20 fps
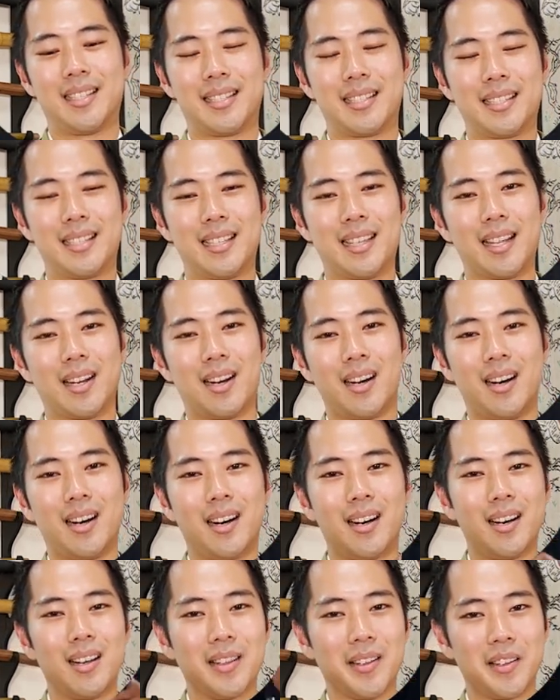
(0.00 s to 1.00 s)
can see that
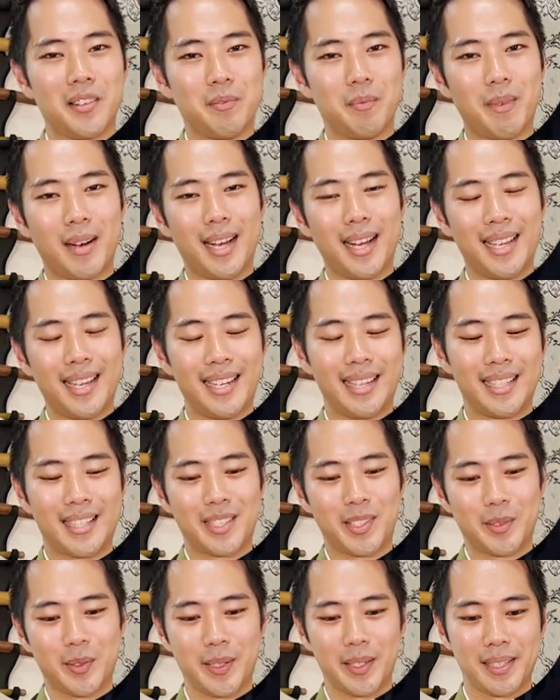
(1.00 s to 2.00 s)
all of my
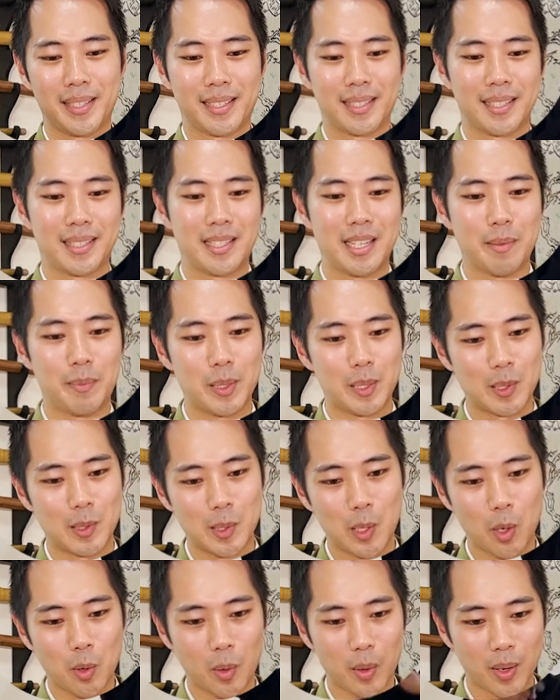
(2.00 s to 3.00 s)
swings, the tip is
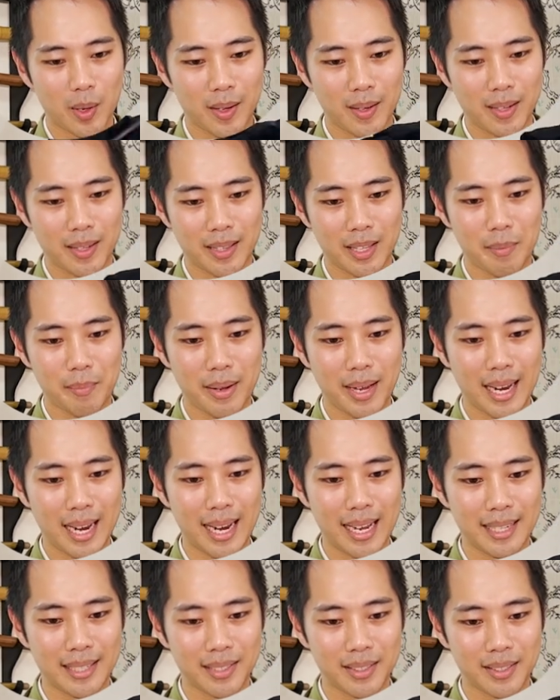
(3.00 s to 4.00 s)
lower than my
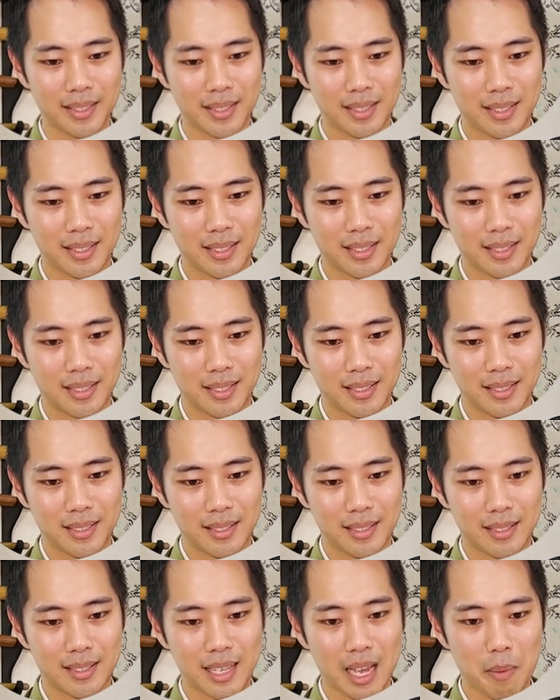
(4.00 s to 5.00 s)
handle.
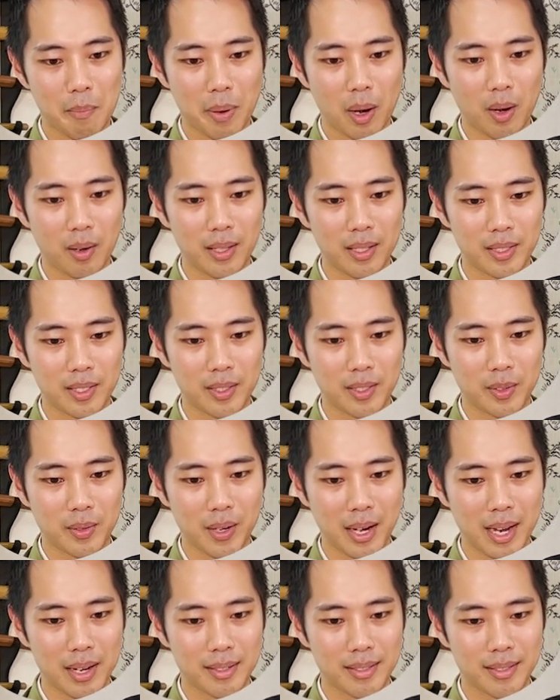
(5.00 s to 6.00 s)
It's not parallel to the
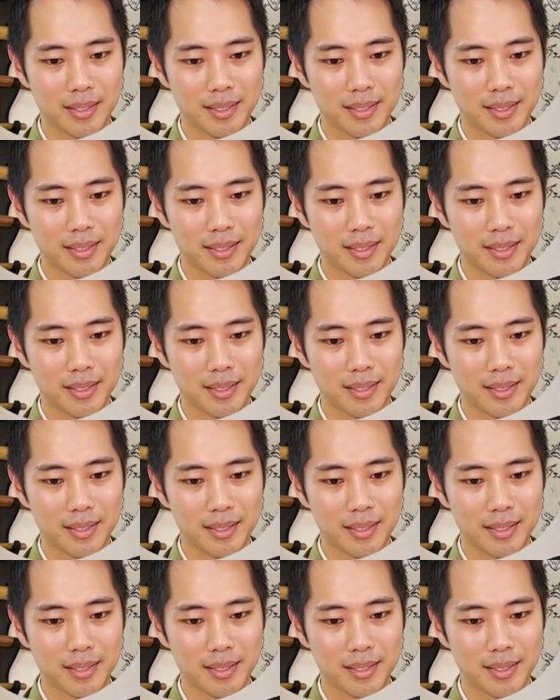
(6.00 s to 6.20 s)
ground.